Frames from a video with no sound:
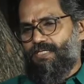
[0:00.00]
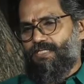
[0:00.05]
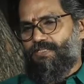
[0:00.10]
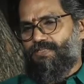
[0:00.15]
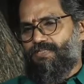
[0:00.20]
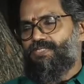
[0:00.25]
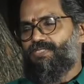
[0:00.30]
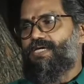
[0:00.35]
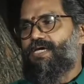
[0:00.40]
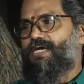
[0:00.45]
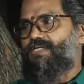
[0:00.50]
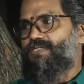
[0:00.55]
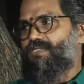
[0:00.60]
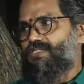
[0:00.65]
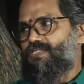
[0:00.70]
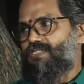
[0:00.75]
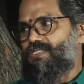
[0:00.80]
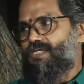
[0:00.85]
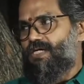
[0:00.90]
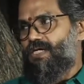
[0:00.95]
the
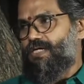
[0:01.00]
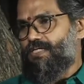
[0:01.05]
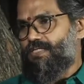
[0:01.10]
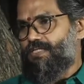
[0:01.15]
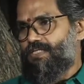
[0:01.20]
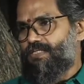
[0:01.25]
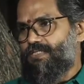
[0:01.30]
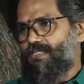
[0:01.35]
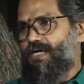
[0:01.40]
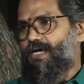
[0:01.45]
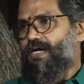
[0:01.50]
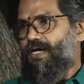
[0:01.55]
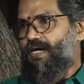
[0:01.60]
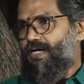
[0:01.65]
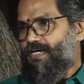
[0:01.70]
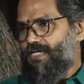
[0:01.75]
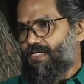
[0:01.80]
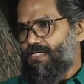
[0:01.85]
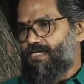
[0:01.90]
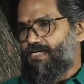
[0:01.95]
chances are
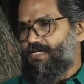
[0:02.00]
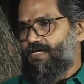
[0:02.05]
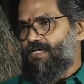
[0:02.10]
high